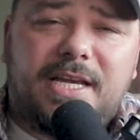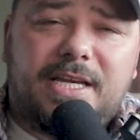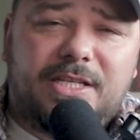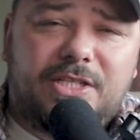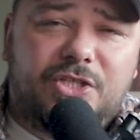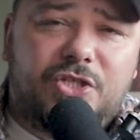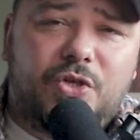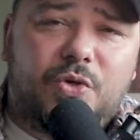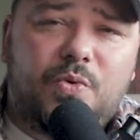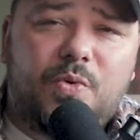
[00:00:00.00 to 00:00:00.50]

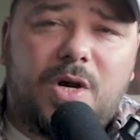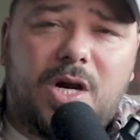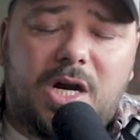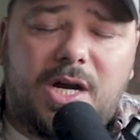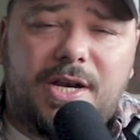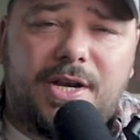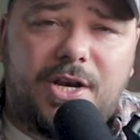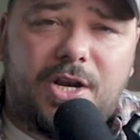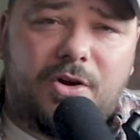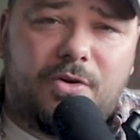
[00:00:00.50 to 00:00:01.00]
into
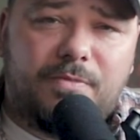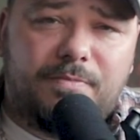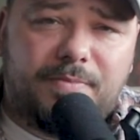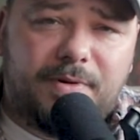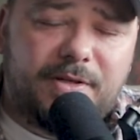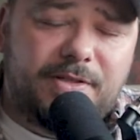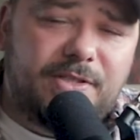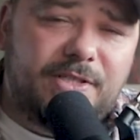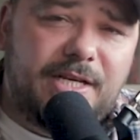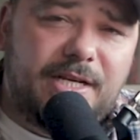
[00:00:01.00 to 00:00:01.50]
unknown
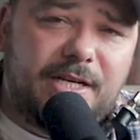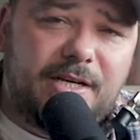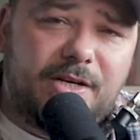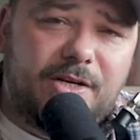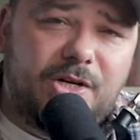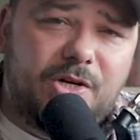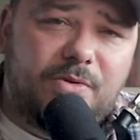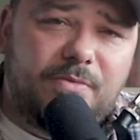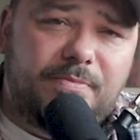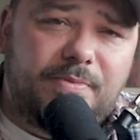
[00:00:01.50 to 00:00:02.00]
books at
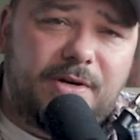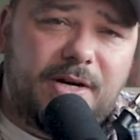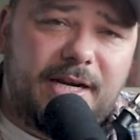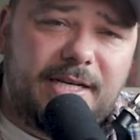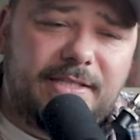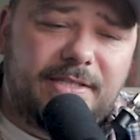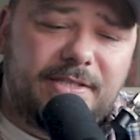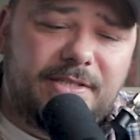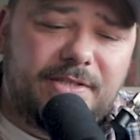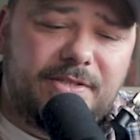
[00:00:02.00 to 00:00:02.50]
unknown
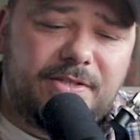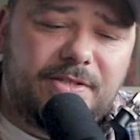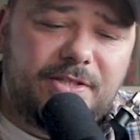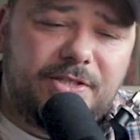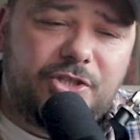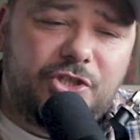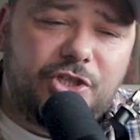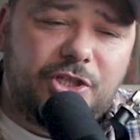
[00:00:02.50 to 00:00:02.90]
prices